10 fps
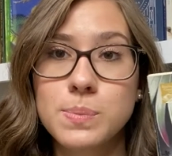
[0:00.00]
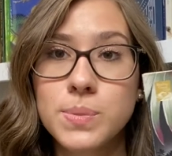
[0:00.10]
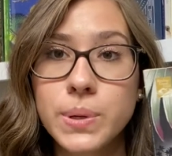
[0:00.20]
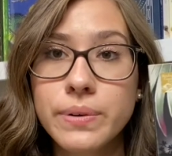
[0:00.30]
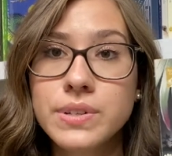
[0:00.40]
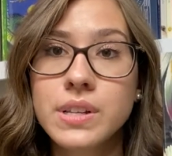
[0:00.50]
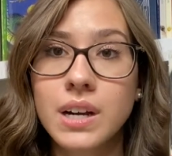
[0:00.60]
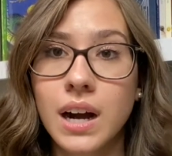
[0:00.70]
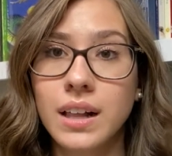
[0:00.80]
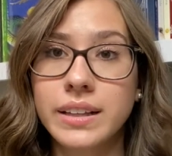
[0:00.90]
moved to the
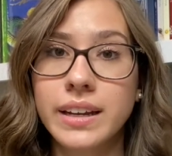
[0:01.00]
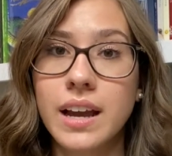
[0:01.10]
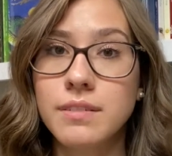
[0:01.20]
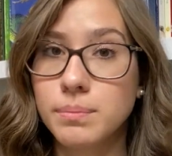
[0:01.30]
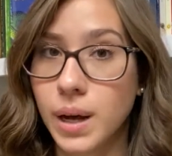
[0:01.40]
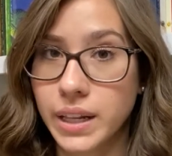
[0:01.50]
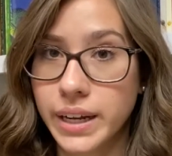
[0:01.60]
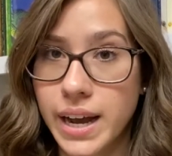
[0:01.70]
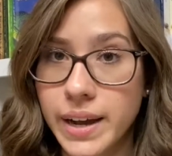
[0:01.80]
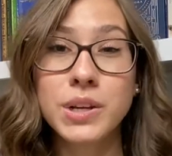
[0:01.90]
colony of
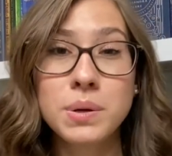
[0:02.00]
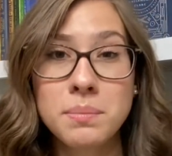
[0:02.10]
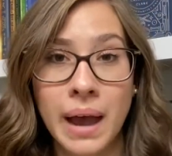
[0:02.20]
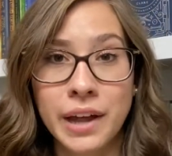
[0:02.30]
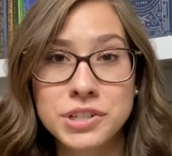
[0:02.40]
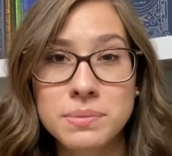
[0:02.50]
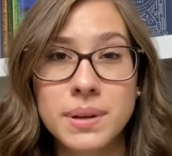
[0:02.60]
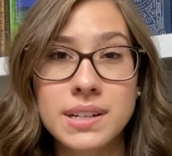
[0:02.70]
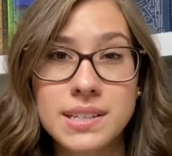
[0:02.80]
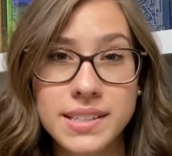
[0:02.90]
Moloka'i. Can you imagine
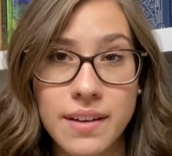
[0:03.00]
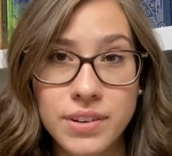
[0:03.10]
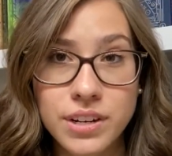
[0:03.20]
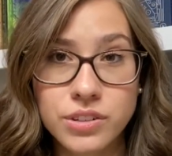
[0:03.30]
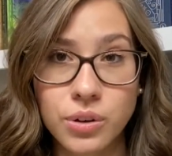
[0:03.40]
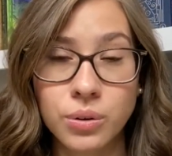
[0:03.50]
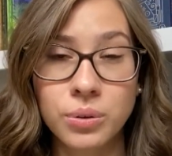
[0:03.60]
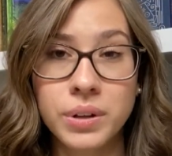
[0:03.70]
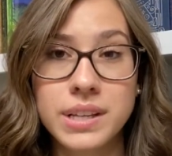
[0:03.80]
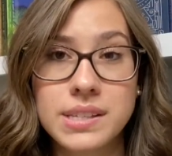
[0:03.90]
being 7 years
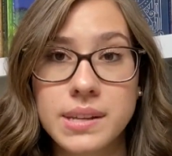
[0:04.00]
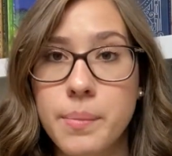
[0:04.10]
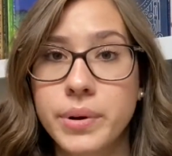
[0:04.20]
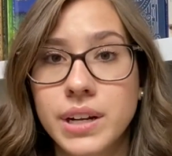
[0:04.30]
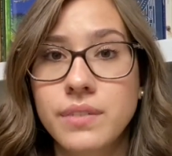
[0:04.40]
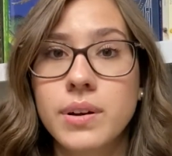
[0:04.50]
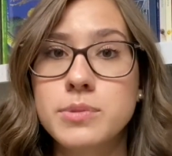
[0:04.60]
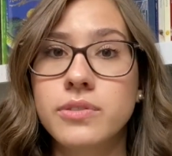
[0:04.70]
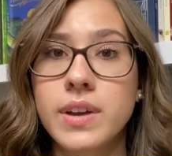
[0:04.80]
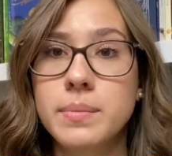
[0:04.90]
old and separated from
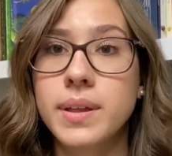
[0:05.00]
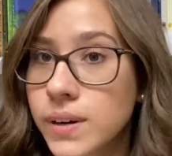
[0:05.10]
your family